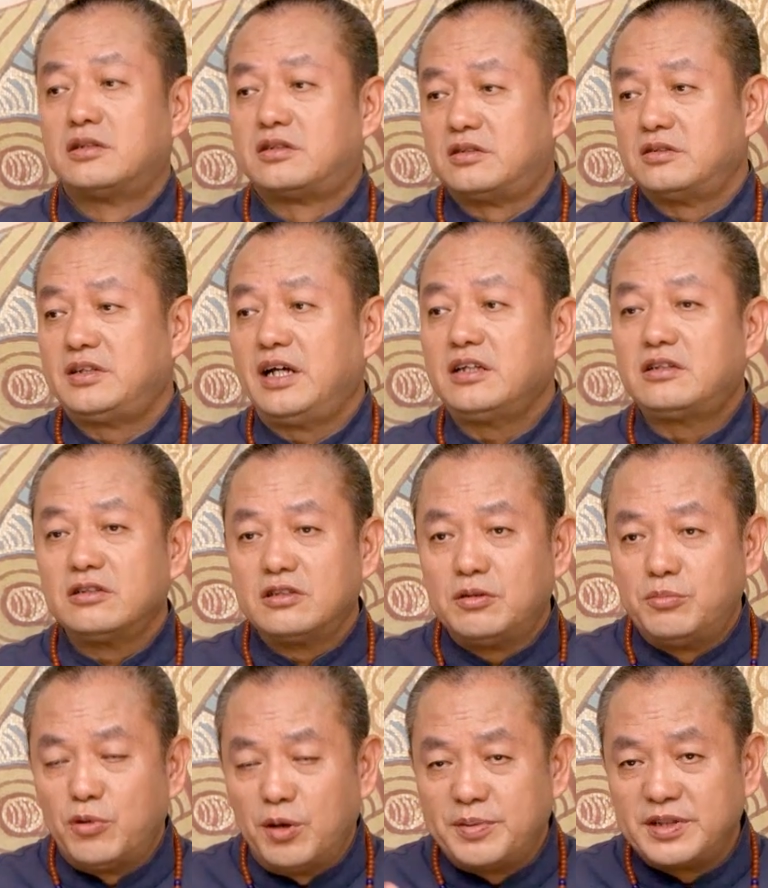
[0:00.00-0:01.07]
Time
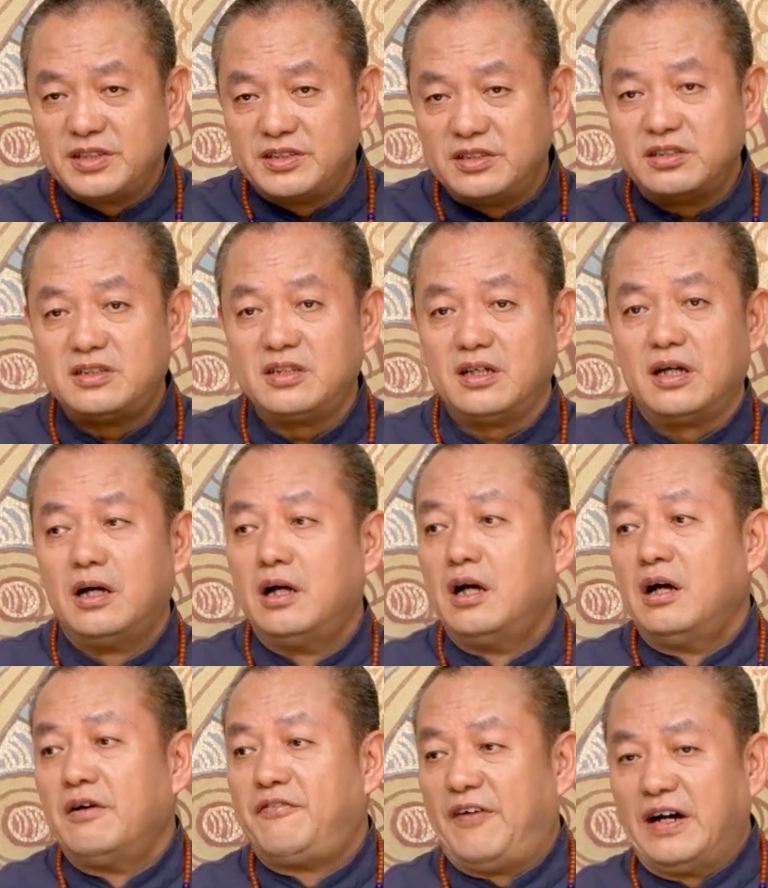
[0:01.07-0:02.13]
can erase
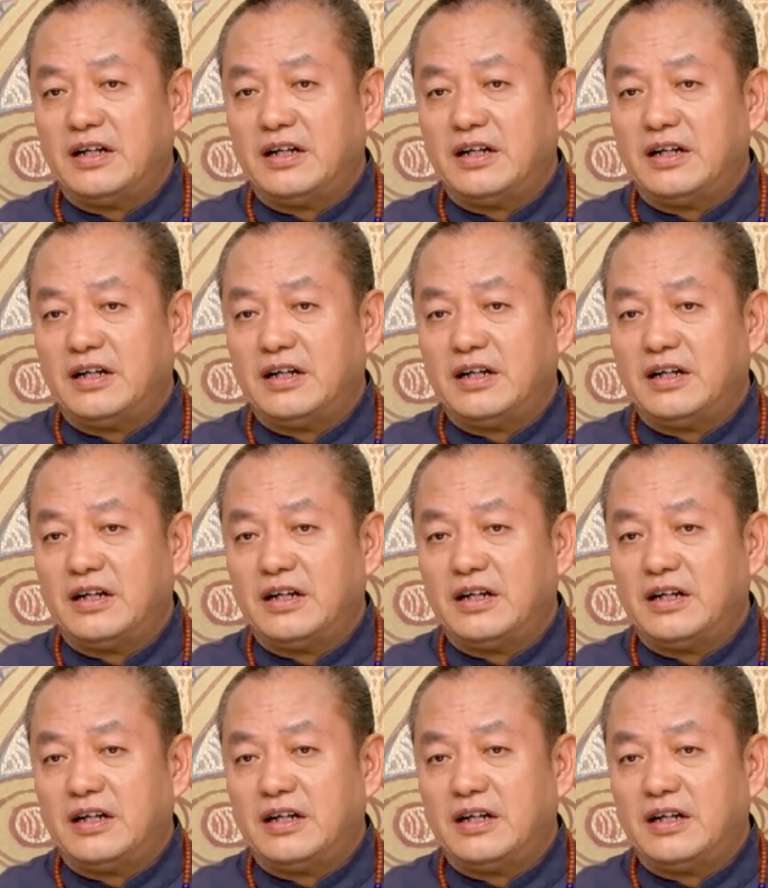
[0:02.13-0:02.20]
everything.